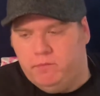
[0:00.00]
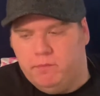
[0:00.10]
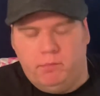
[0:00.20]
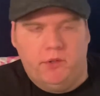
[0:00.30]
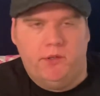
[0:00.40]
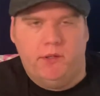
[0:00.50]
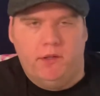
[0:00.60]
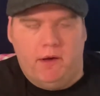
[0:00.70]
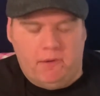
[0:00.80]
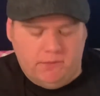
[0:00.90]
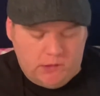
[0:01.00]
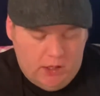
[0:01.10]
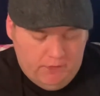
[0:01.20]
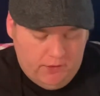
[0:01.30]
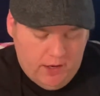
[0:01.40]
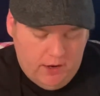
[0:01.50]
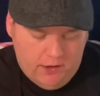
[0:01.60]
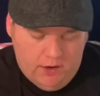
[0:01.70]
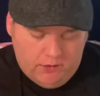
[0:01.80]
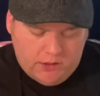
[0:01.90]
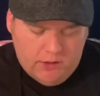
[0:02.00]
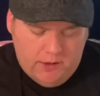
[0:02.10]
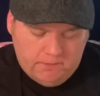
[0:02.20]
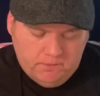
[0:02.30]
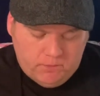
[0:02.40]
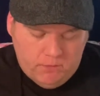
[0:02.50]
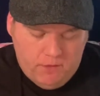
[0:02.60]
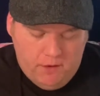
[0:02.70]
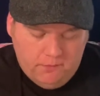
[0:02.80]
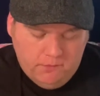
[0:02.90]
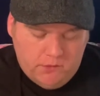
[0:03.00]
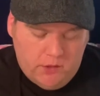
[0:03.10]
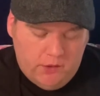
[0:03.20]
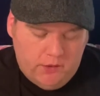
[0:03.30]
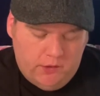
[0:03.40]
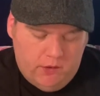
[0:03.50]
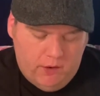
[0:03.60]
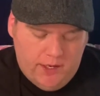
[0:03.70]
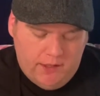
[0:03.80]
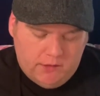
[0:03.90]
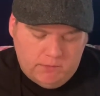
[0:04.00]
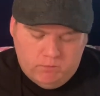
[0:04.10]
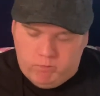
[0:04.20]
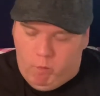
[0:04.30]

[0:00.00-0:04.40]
put it in the oven there. You also at 200 degrees and